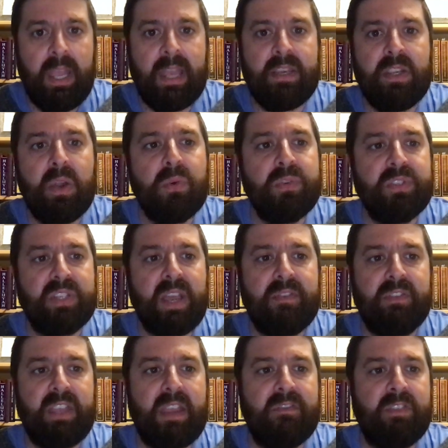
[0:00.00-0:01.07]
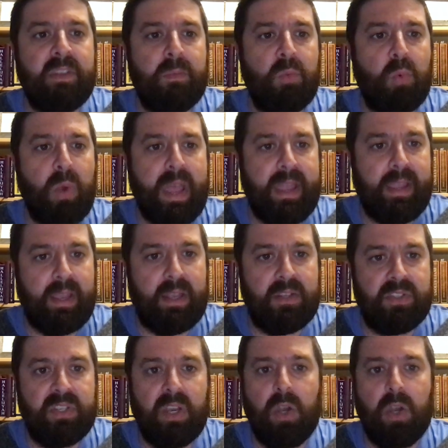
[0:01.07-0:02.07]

and Yosef gave them wagons